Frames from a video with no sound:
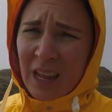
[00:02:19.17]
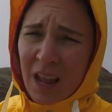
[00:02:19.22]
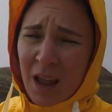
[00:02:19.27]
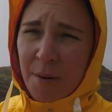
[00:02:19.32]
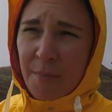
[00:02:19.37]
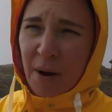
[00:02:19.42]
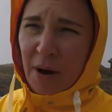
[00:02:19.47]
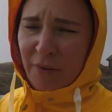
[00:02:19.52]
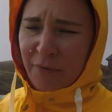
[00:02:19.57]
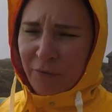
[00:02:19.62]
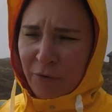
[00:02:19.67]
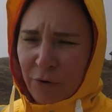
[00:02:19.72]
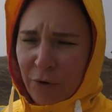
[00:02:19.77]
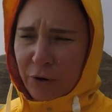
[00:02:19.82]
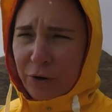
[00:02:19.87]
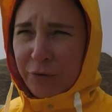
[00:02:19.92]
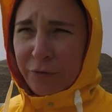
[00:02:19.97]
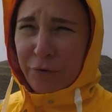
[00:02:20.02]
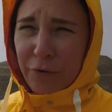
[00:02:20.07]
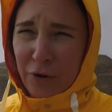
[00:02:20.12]
about
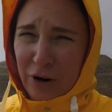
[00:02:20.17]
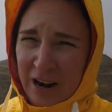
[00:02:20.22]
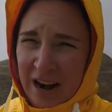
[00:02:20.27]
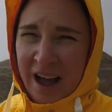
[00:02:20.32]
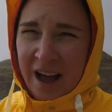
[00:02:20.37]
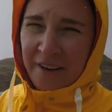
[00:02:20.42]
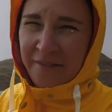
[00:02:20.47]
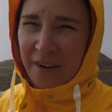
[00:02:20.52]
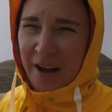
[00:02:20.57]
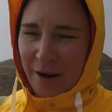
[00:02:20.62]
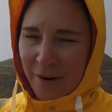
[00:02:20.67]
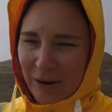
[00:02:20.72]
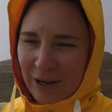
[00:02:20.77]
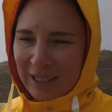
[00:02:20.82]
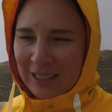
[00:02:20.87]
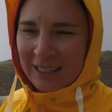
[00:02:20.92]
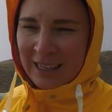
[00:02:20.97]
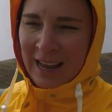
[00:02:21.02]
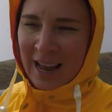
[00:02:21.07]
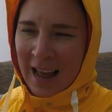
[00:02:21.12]
4 to 4.5
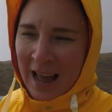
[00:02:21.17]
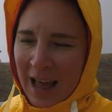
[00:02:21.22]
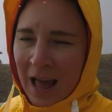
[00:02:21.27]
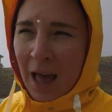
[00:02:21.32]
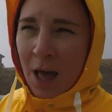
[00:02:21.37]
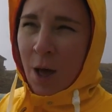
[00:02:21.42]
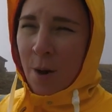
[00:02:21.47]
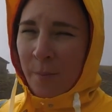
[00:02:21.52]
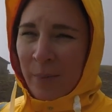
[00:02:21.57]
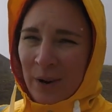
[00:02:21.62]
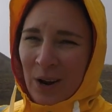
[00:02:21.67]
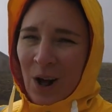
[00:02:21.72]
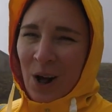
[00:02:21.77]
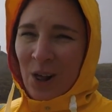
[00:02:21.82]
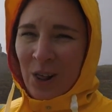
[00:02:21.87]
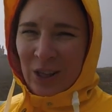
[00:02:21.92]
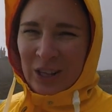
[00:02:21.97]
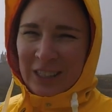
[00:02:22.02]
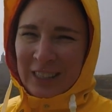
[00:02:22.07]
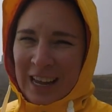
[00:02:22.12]
hours, but
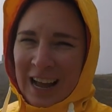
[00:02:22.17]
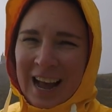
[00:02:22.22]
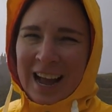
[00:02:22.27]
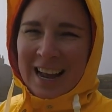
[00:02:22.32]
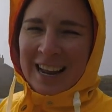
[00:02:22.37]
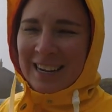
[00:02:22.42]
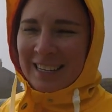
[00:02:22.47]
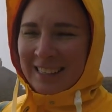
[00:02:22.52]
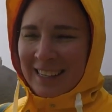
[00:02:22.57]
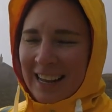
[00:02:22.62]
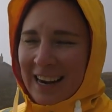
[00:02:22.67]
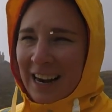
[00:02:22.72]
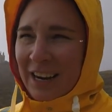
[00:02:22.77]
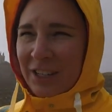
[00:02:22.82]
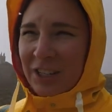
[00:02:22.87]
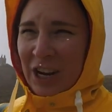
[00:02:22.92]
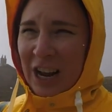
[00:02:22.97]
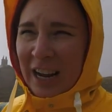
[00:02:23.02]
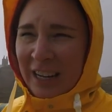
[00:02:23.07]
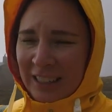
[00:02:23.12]
all the signs that I
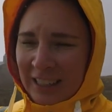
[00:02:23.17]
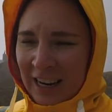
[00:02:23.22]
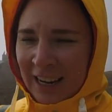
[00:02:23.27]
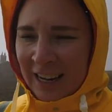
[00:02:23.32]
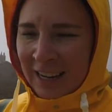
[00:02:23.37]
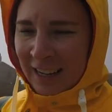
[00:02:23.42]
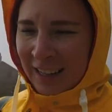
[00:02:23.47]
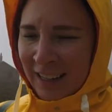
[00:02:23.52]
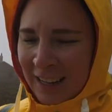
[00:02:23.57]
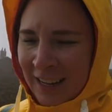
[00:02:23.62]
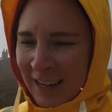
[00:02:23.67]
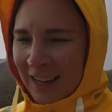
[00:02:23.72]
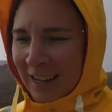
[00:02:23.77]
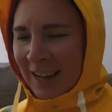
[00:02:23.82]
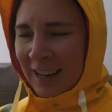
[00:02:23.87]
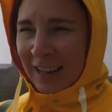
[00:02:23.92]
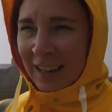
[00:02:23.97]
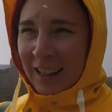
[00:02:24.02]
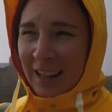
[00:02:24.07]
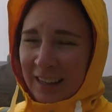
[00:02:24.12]
checked,
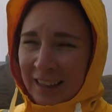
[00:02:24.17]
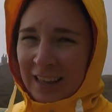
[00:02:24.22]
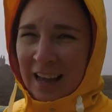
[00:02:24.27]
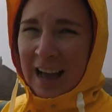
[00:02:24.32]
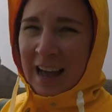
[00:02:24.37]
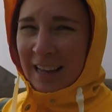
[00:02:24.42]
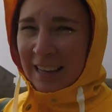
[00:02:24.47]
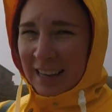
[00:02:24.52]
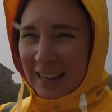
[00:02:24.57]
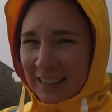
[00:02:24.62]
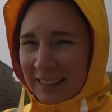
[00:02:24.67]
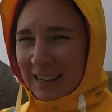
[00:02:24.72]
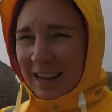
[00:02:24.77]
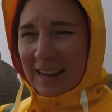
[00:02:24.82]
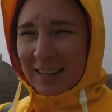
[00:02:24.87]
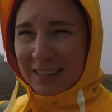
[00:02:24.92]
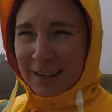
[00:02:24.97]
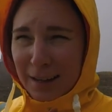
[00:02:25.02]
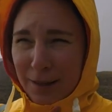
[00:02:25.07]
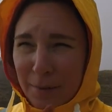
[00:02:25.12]
like the hiking
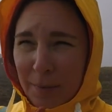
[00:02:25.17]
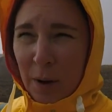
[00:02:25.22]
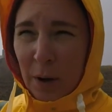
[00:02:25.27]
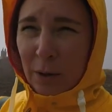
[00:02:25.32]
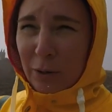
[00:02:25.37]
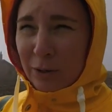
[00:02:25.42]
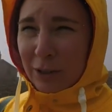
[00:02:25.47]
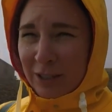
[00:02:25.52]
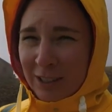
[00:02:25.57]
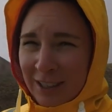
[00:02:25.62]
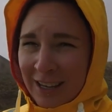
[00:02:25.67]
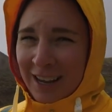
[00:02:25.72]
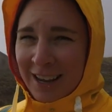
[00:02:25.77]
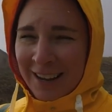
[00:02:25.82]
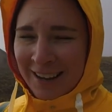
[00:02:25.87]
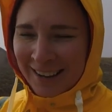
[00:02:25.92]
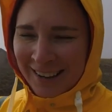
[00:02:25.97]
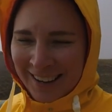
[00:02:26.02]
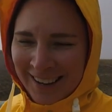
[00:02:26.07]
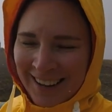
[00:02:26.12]
signs on the posts,
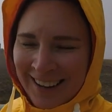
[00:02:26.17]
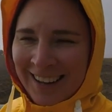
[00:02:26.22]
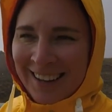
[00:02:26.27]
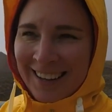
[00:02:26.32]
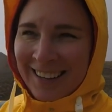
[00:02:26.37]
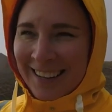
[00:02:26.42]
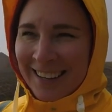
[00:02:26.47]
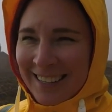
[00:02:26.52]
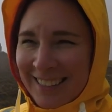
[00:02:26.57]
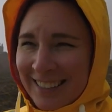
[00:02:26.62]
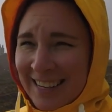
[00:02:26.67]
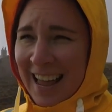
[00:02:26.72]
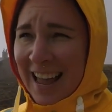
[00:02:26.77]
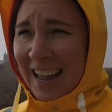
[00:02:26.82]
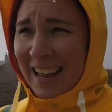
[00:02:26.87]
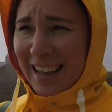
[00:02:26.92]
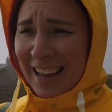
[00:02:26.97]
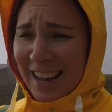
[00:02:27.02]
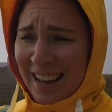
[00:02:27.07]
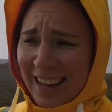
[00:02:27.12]

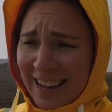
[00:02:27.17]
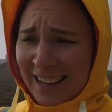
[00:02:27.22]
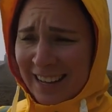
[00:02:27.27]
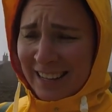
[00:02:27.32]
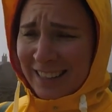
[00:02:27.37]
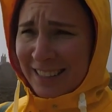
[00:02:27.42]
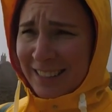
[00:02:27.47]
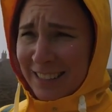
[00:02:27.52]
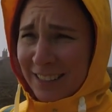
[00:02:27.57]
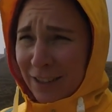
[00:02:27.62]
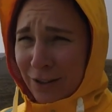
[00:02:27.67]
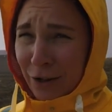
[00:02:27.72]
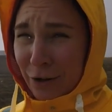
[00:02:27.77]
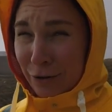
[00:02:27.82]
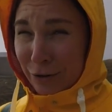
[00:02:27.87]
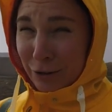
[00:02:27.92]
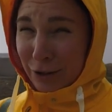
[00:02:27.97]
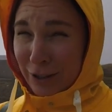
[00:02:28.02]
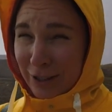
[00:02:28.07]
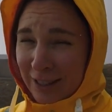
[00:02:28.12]
say it's
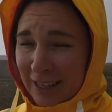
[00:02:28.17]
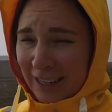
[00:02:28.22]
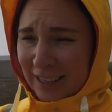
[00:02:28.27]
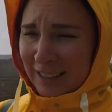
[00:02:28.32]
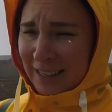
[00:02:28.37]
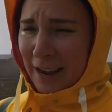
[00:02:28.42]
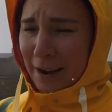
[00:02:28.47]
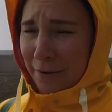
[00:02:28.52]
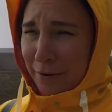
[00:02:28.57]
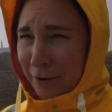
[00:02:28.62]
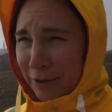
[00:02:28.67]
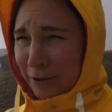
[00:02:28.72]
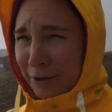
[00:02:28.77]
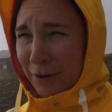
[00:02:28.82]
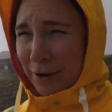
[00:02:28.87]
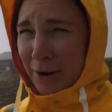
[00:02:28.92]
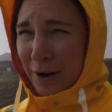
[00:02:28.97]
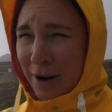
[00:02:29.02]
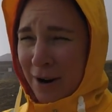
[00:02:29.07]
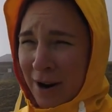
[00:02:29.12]
close to 6 hours
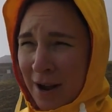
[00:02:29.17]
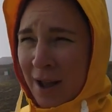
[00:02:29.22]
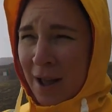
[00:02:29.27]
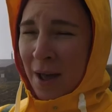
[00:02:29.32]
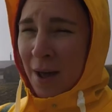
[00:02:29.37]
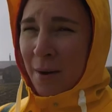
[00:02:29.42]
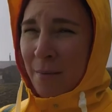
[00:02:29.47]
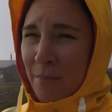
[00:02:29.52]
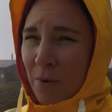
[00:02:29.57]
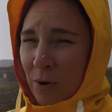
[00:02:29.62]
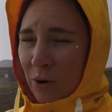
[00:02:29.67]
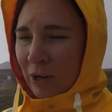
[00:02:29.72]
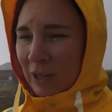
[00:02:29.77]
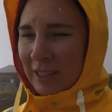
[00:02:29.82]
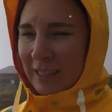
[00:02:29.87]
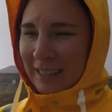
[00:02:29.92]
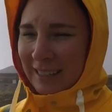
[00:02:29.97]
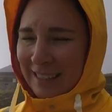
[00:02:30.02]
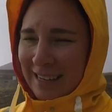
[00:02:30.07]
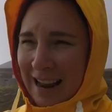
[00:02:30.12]
or more,
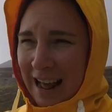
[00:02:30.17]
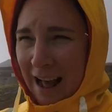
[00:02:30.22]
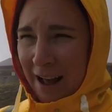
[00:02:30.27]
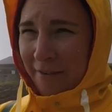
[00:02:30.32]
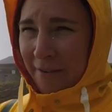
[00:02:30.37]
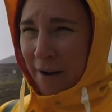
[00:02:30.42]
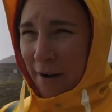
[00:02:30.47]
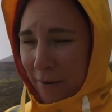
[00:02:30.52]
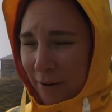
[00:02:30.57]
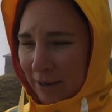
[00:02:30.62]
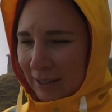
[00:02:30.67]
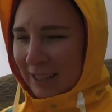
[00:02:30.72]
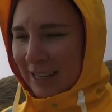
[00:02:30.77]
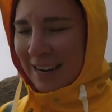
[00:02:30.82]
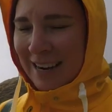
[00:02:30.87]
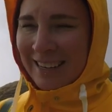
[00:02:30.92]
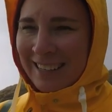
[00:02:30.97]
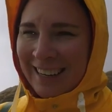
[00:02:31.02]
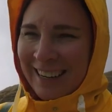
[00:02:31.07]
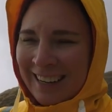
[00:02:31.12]
6.5 hours,
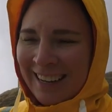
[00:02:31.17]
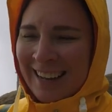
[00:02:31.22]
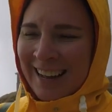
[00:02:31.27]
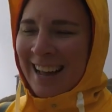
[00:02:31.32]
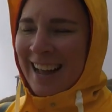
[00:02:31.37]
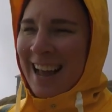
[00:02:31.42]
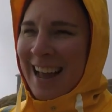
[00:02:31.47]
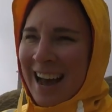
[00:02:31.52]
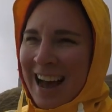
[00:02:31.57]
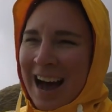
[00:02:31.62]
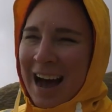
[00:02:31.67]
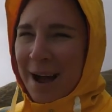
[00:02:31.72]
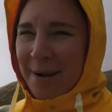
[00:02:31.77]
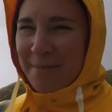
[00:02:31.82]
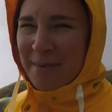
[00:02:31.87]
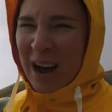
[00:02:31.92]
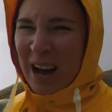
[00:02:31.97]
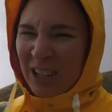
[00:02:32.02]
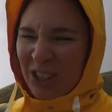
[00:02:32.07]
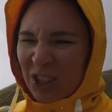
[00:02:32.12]
and
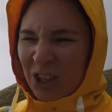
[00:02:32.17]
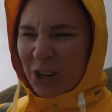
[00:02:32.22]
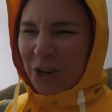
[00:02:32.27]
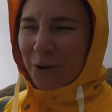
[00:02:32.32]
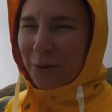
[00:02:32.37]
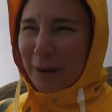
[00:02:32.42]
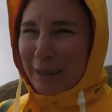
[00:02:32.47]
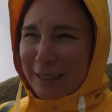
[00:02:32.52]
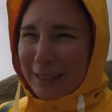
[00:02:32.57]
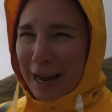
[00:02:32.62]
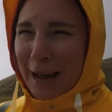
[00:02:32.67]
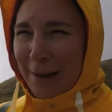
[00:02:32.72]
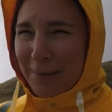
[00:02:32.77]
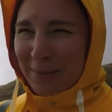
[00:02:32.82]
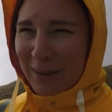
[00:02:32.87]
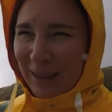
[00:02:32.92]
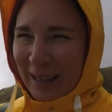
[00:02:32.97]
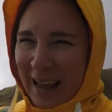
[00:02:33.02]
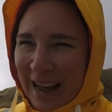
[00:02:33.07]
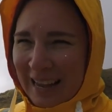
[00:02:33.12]
I'm not sure what time
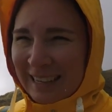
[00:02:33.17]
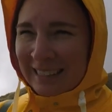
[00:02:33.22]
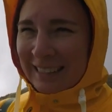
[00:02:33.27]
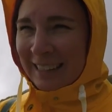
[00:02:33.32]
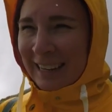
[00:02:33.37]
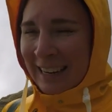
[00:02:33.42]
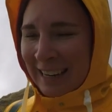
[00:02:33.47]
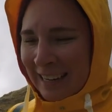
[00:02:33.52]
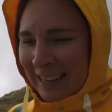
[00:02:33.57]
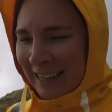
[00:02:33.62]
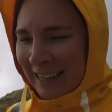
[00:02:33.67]
the last